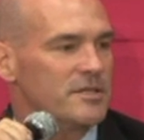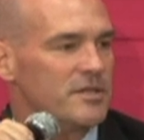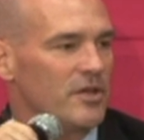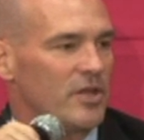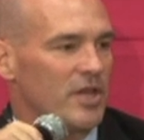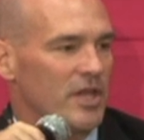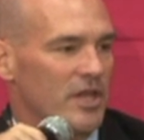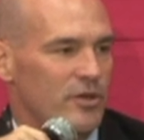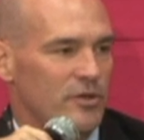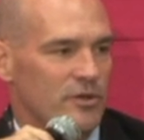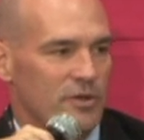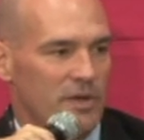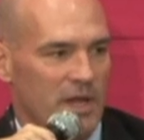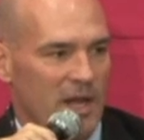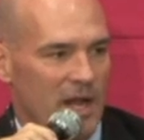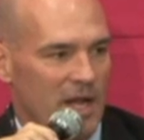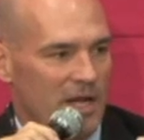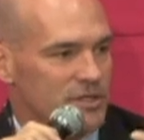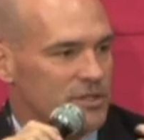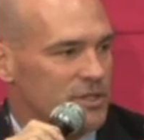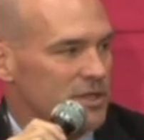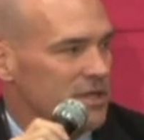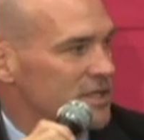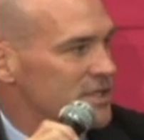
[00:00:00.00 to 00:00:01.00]
so that you can
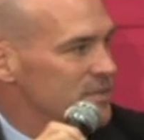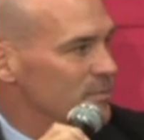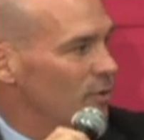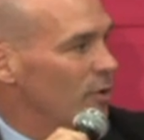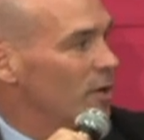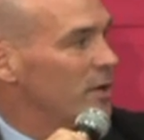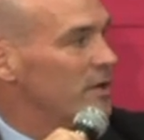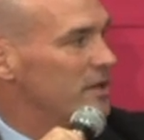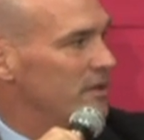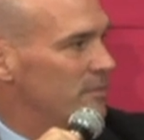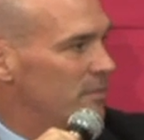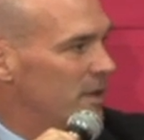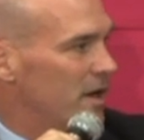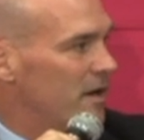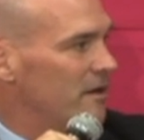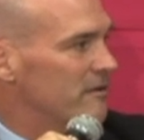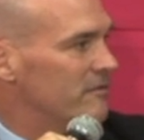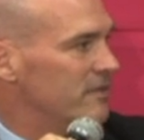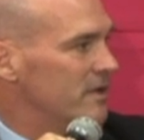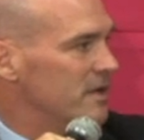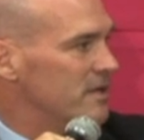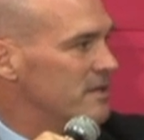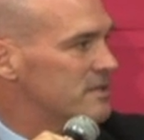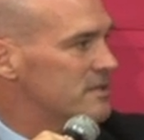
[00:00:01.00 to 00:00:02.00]
actually exploit the
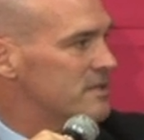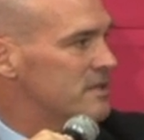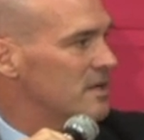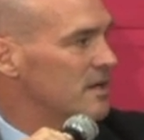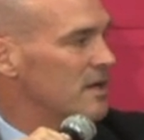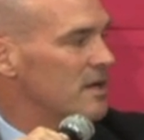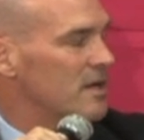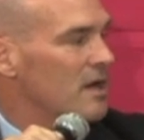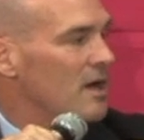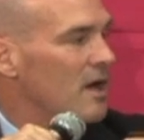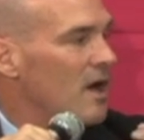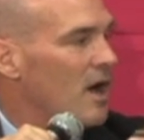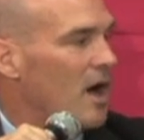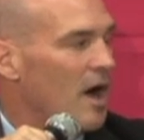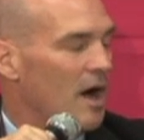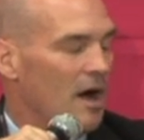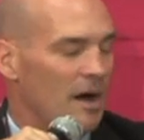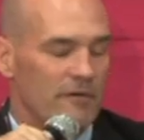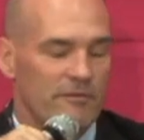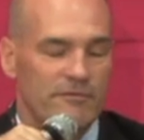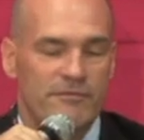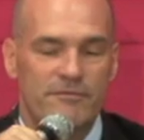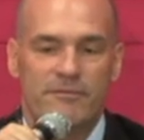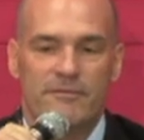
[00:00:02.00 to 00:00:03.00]
benefits
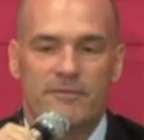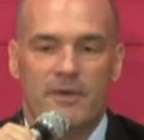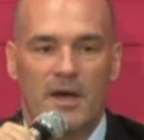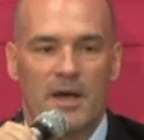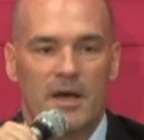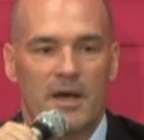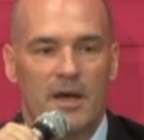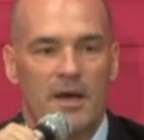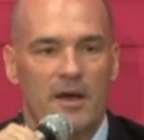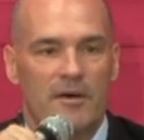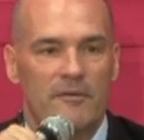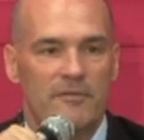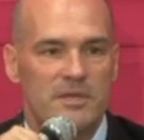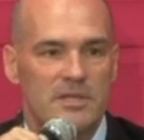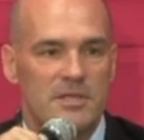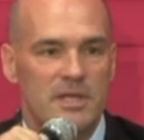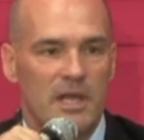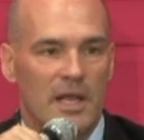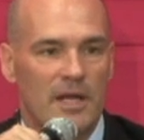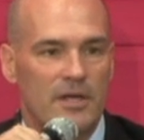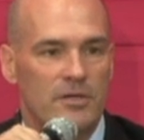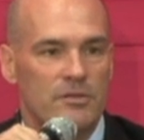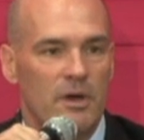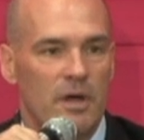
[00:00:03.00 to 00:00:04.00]
of
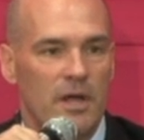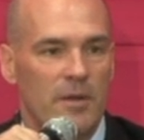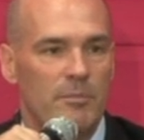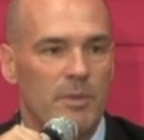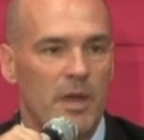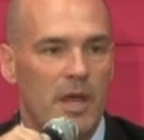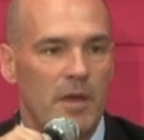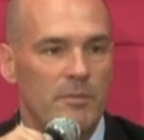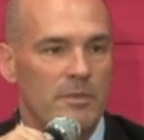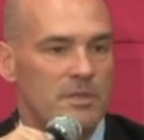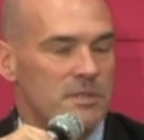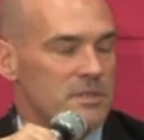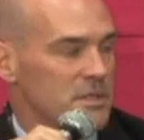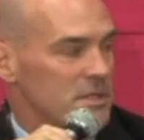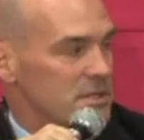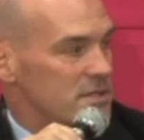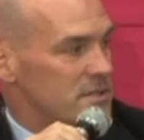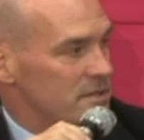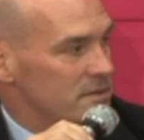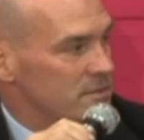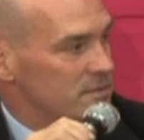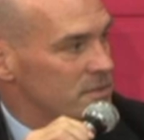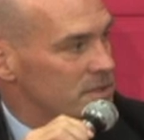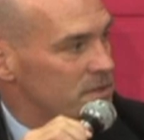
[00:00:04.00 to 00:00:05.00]
these electronic payment
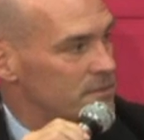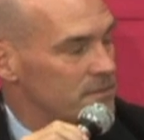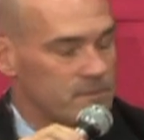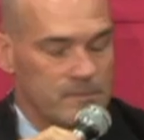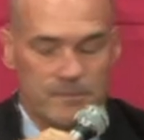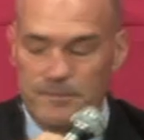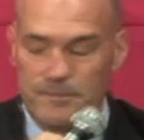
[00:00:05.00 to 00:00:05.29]
systems.